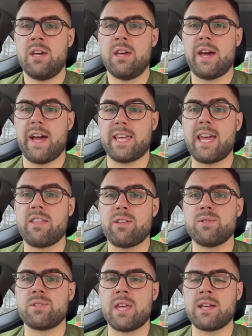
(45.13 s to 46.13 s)
and get
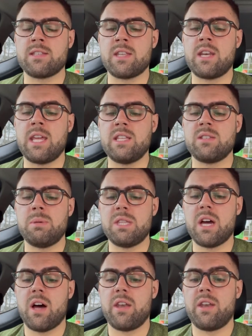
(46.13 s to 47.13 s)
those things that need to be
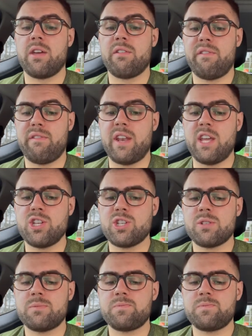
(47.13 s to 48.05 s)
done finished.